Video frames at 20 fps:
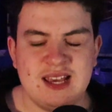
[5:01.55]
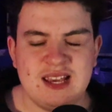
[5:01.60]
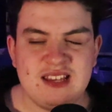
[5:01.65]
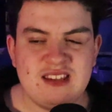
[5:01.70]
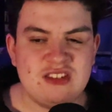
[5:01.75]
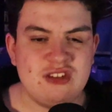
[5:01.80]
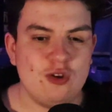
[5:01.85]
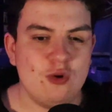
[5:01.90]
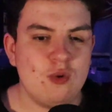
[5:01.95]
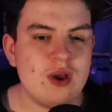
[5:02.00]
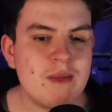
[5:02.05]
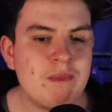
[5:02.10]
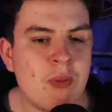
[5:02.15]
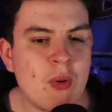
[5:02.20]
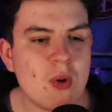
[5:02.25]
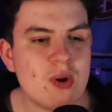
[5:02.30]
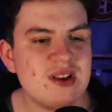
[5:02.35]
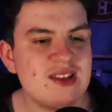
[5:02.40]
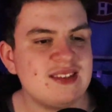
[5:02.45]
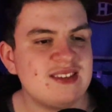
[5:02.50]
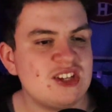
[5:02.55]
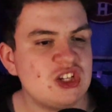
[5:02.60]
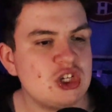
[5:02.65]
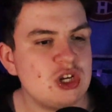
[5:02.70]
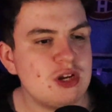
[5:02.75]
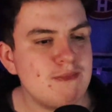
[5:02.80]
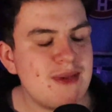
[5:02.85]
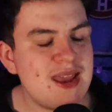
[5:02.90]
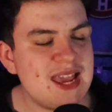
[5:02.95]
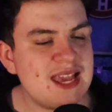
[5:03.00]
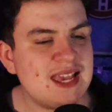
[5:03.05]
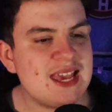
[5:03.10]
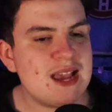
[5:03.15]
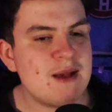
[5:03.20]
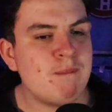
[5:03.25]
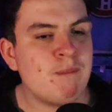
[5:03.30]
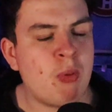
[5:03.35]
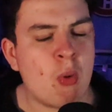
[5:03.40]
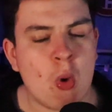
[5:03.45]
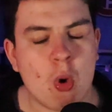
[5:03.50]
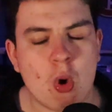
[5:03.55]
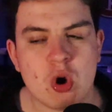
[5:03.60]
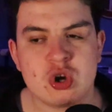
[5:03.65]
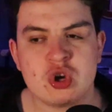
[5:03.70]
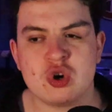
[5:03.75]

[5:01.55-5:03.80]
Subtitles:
He's doing poor decision making, poor